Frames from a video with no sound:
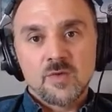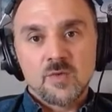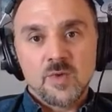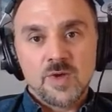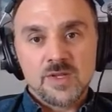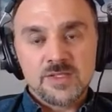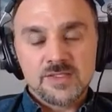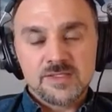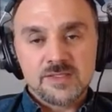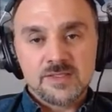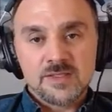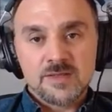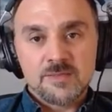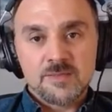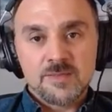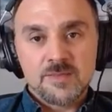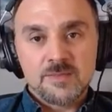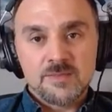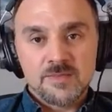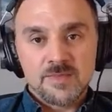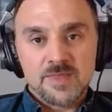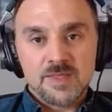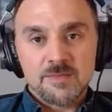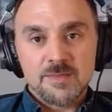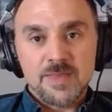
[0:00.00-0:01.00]
what's
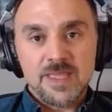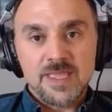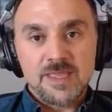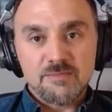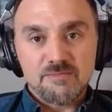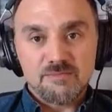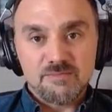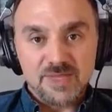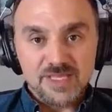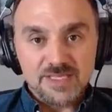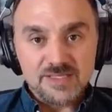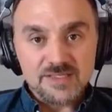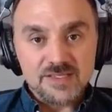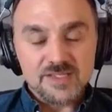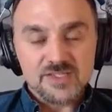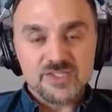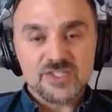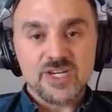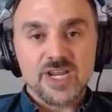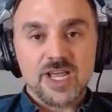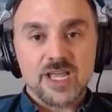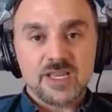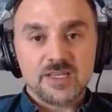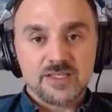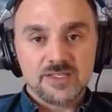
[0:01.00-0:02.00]
the main business
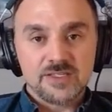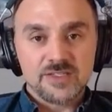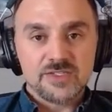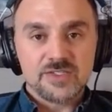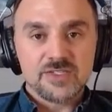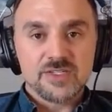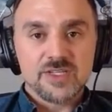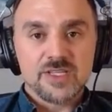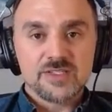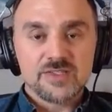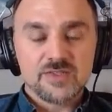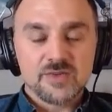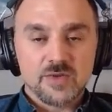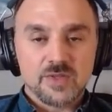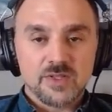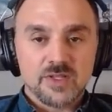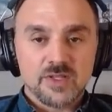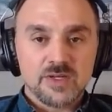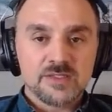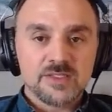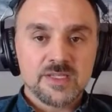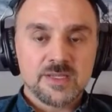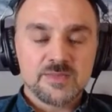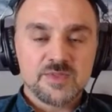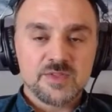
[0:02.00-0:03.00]
challenge, and so a
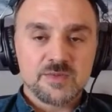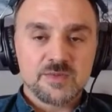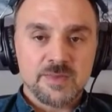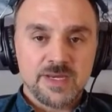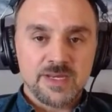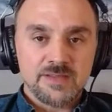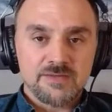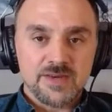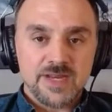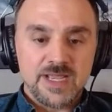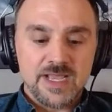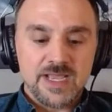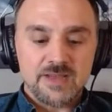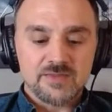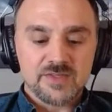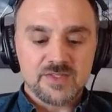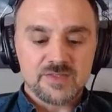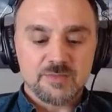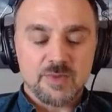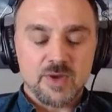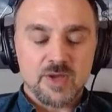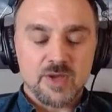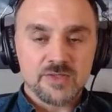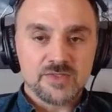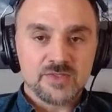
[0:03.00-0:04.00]
lot of times you might even have a
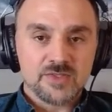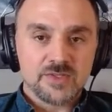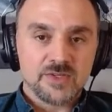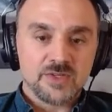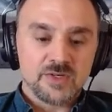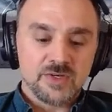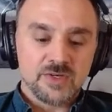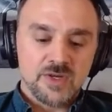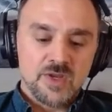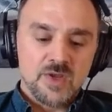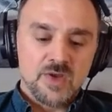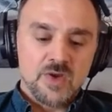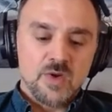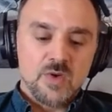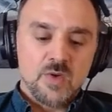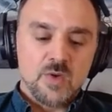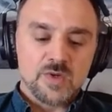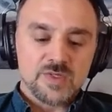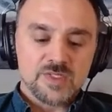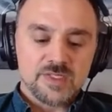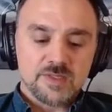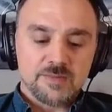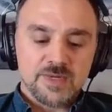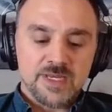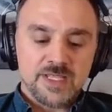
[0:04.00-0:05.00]
sponsor
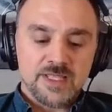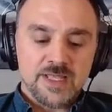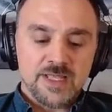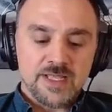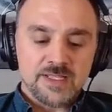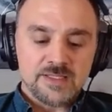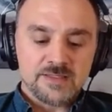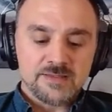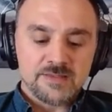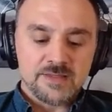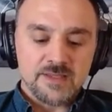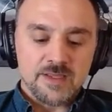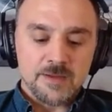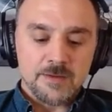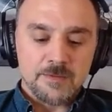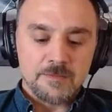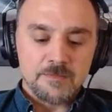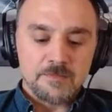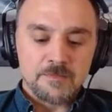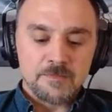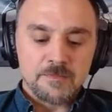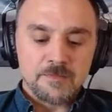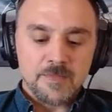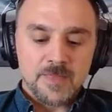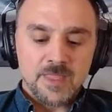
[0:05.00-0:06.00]
or somebody that's
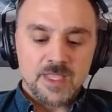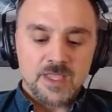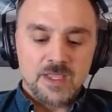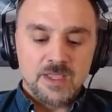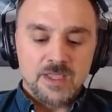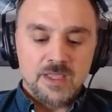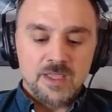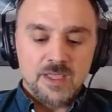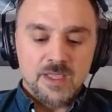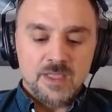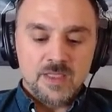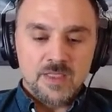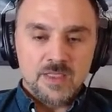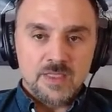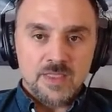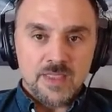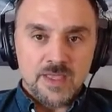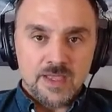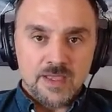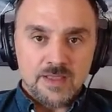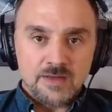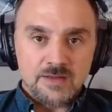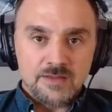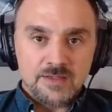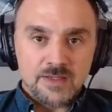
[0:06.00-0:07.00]

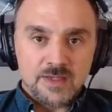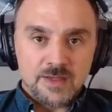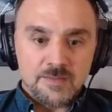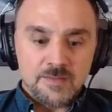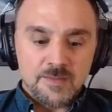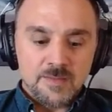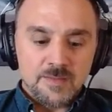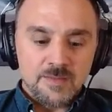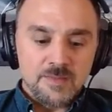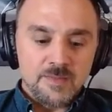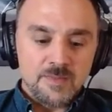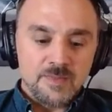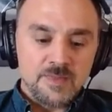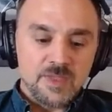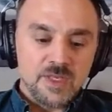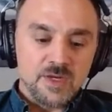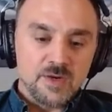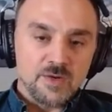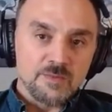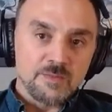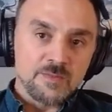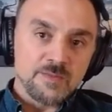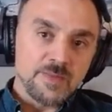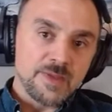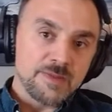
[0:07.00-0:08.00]

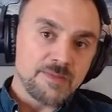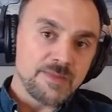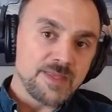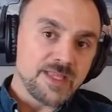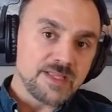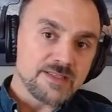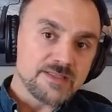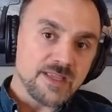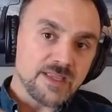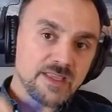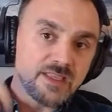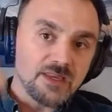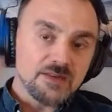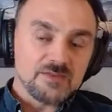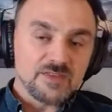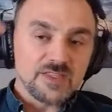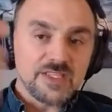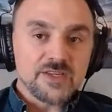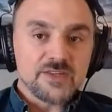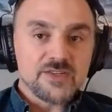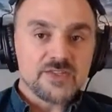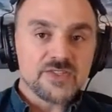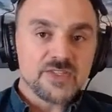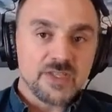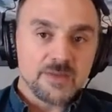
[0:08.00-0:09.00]
maybe executive
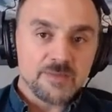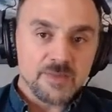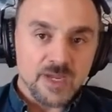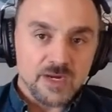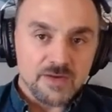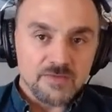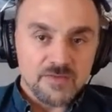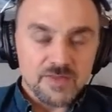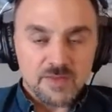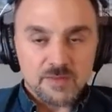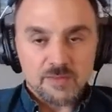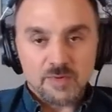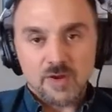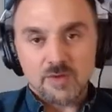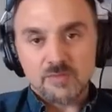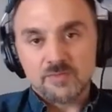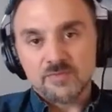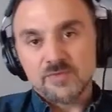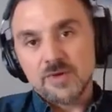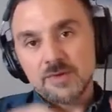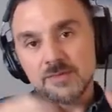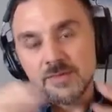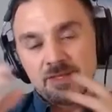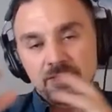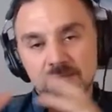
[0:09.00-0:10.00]
leadership kind of in the problem
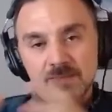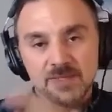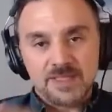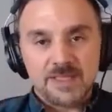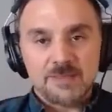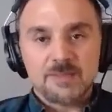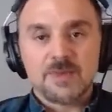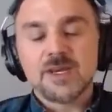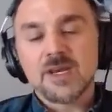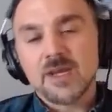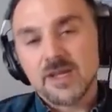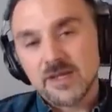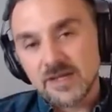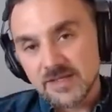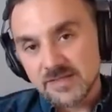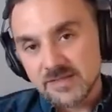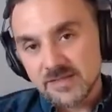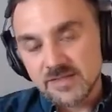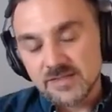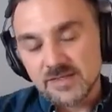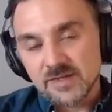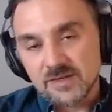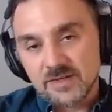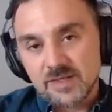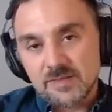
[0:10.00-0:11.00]
framing, but they might not
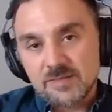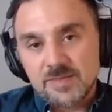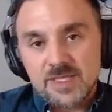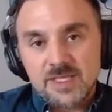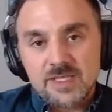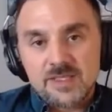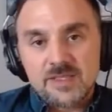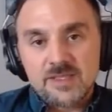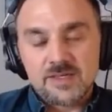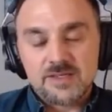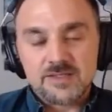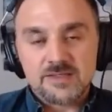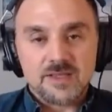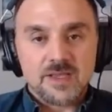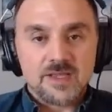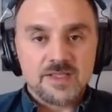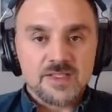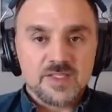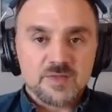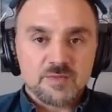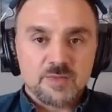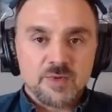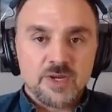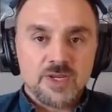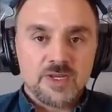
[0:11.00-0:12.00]
necessarily be in the design
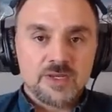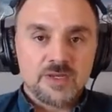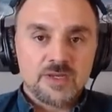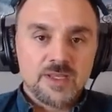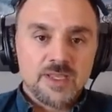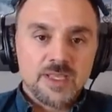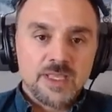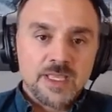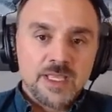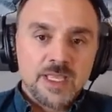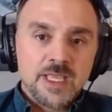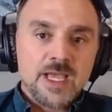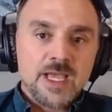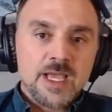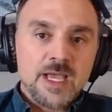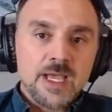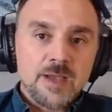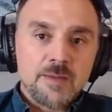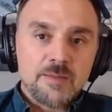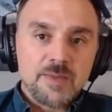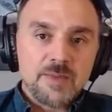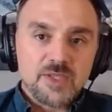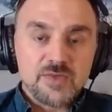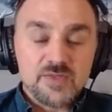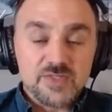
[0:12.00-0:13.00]
sprint,
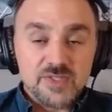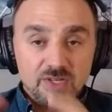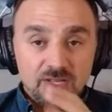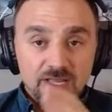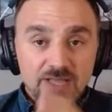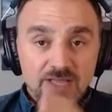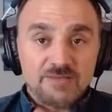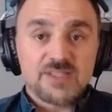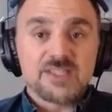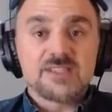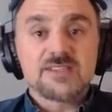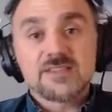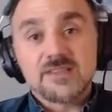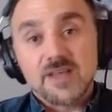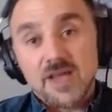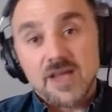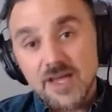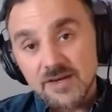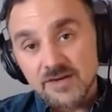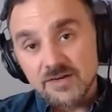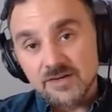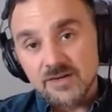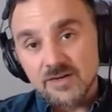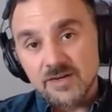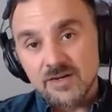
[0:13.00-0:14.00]
but you still have a
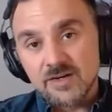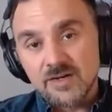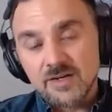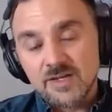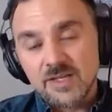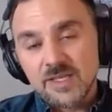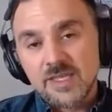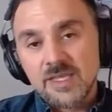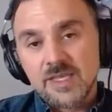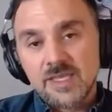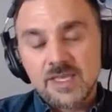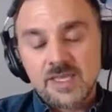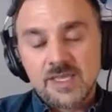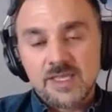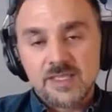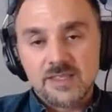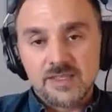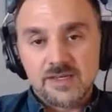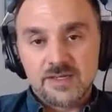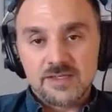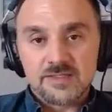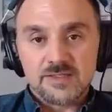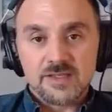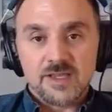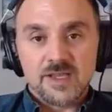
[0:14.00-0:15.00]
decider in
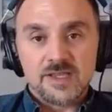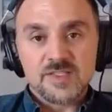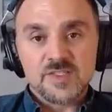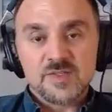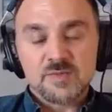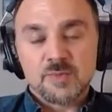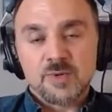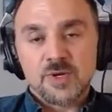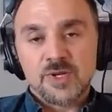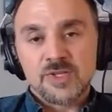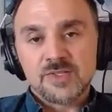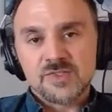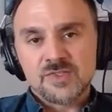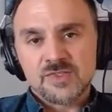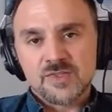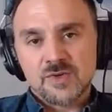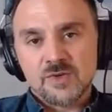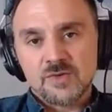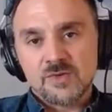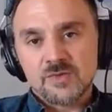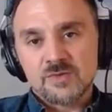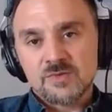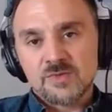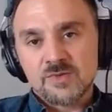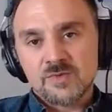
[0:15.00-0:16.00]
the design sprint.
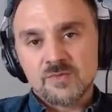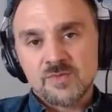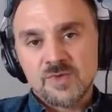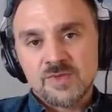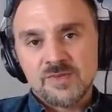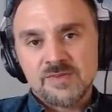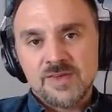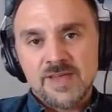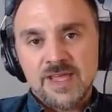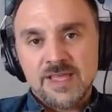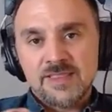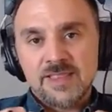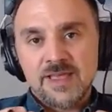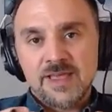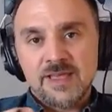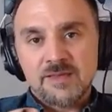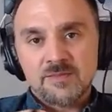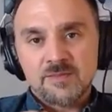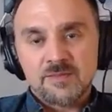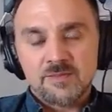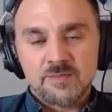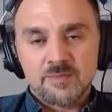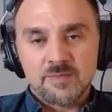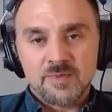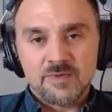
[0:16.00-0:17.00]
So we've had
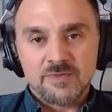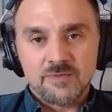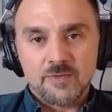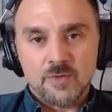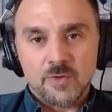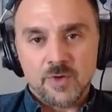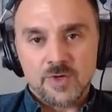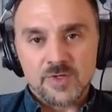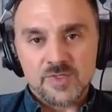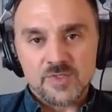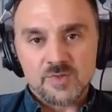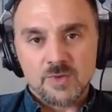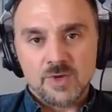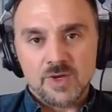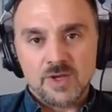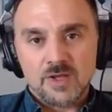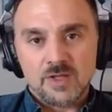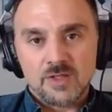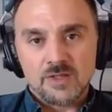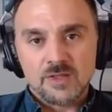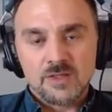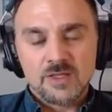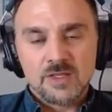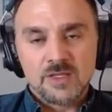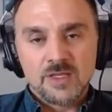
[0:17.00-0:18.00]
that before as
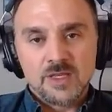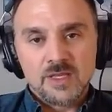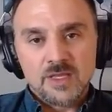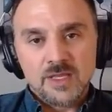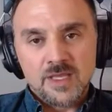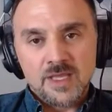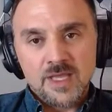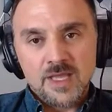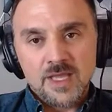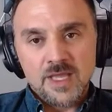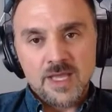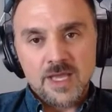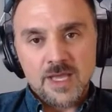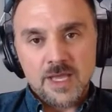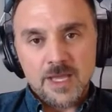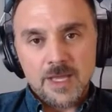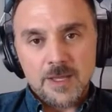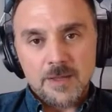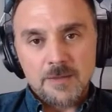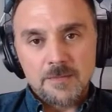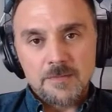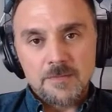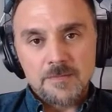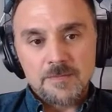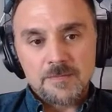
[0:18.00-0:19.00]
well.
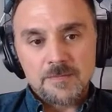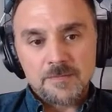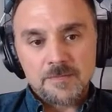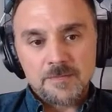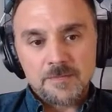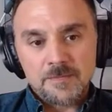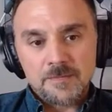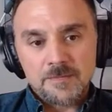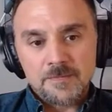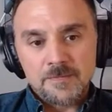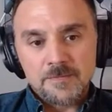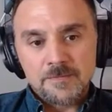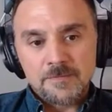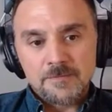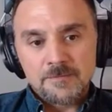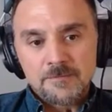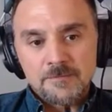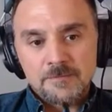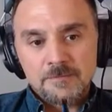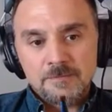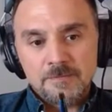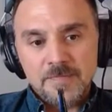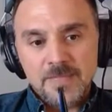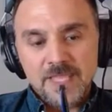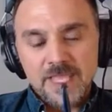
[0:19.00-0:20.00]
So
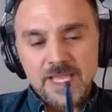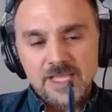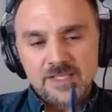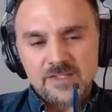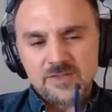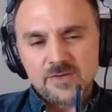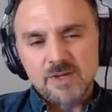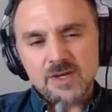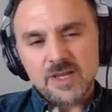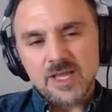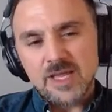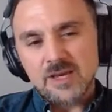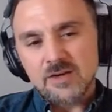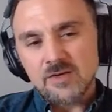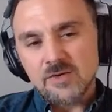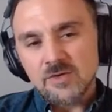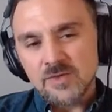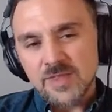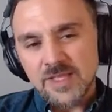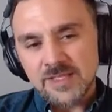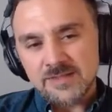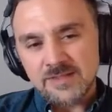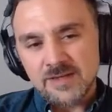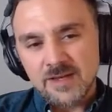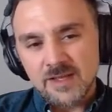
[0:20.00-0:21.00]
I
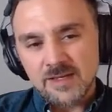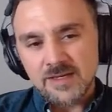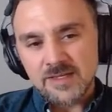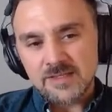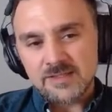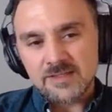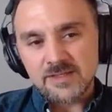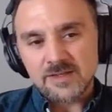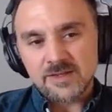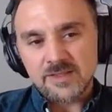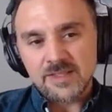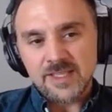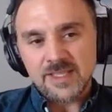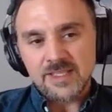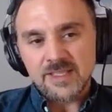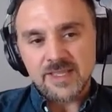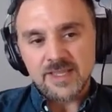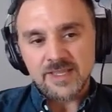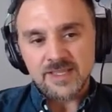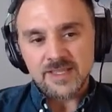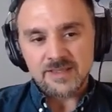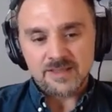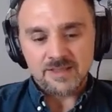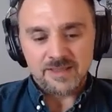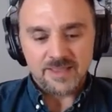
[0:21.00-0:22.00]
know that's not necessarily
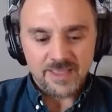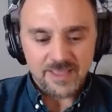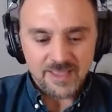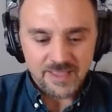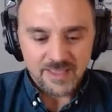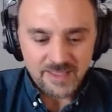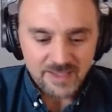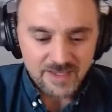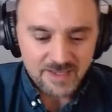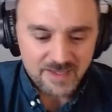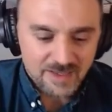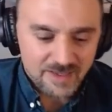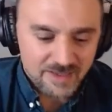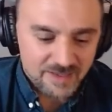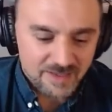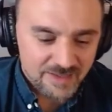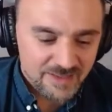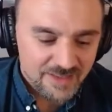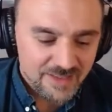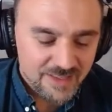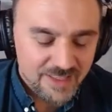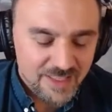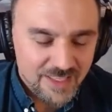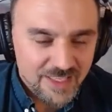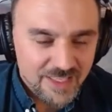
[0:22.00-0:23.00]
like an
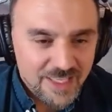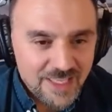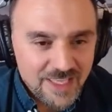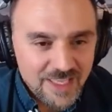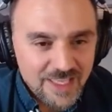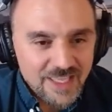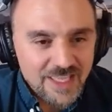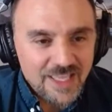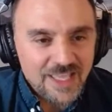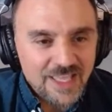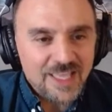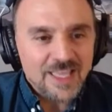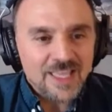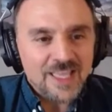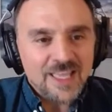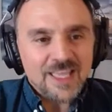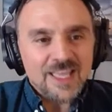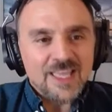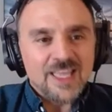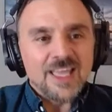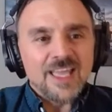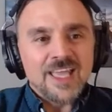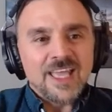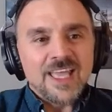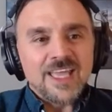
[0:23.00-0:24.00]

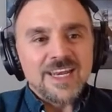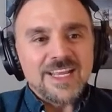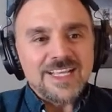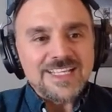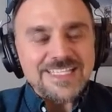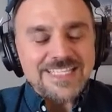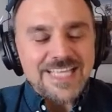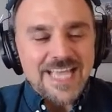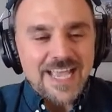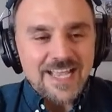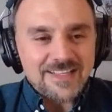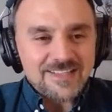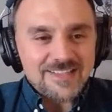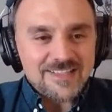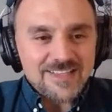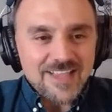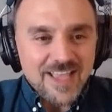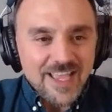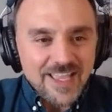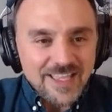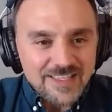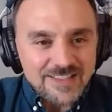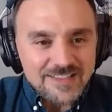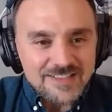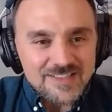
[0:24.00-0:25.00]
exact
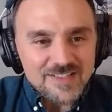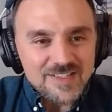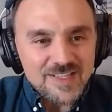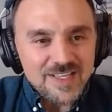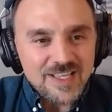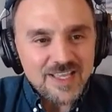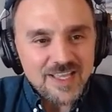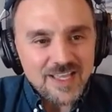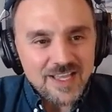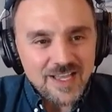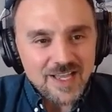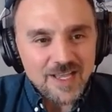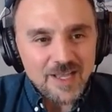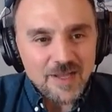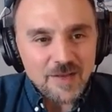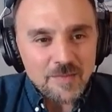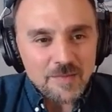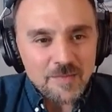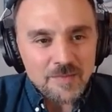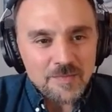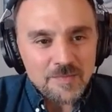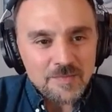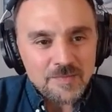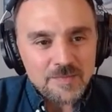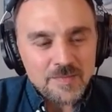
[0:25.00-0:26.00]
science,
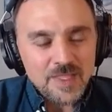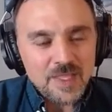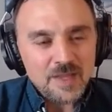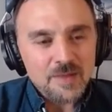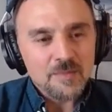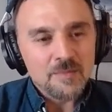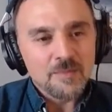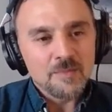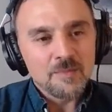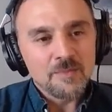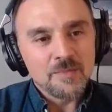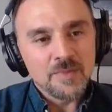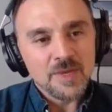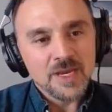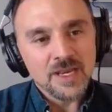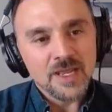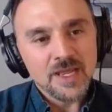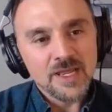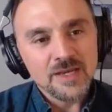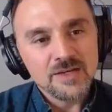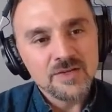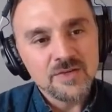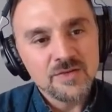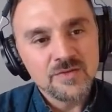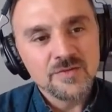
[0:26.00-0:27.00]

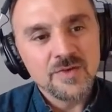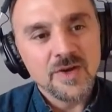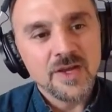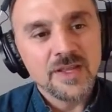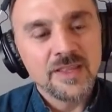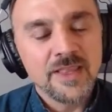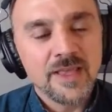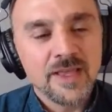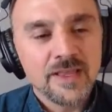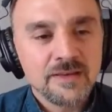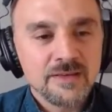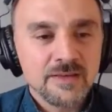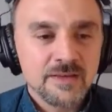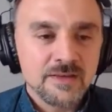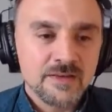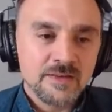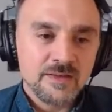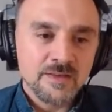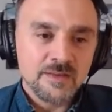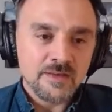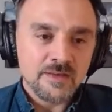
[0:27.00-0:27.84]
but I do find that